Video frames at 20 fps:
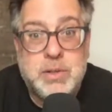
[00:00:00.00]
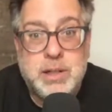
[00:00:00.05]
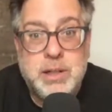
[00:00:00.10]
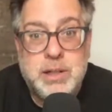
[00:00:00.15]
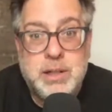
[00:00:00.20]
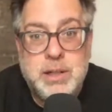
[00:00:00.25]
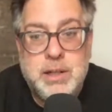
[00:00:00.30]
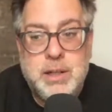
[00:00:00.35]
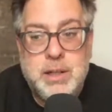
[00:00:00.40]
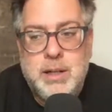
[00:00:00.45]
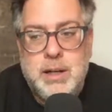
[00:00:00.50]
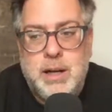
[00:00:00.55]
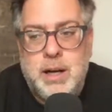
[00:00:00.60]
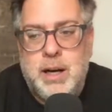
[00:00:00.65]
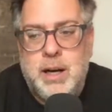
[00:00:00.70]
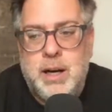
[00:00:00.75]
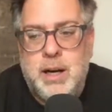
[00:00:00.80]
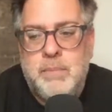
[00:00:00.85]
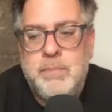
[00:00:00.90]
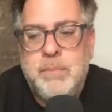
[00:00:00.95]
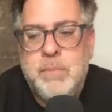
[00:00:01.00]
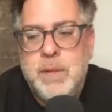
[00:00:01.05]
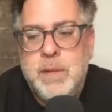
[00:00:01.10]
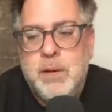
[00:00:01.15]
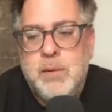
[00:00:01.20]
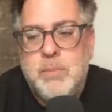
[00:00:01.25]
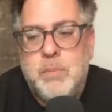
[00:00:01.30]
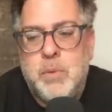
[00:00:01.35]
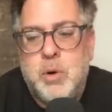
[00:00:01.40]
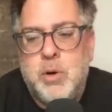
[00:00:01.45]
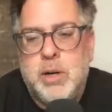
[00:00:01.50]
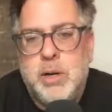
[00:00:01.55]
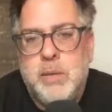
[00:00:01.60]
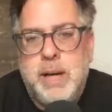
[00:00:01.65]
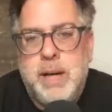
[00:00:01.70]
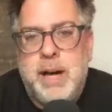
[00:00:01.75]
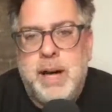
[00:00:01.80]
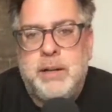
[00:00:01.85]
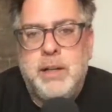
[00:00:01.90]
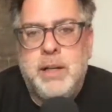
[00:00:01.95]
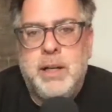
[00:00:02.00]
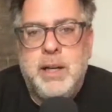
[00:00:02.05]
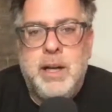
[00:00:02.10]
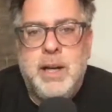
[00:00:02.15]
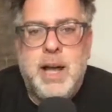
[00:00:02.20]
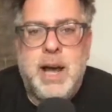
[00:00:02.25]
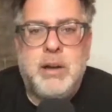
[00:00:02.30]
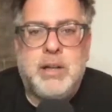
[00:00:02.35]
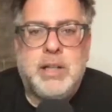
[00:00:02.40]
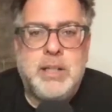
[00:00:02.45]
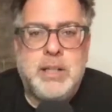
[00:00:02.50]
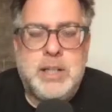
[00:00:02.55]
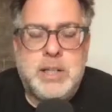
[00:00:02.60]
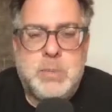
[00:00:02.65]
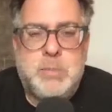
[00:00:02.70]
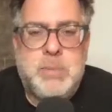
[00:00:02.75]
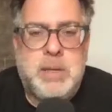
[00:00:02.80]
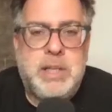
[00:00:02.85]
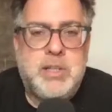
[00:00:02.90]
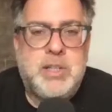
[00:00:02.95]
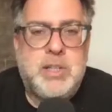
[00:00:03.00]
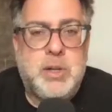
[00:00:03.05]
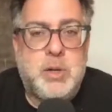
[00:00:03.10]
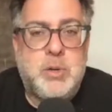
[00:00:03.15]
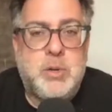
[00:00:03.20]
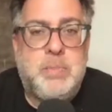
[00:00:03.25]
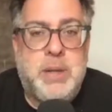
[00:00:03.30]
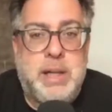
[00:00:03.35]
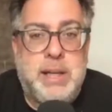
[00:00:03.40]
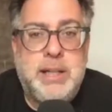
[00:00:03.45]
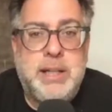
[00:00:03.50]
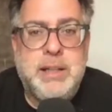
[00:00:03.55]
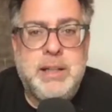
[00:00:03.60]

Mm-hmm. More about how can this be so big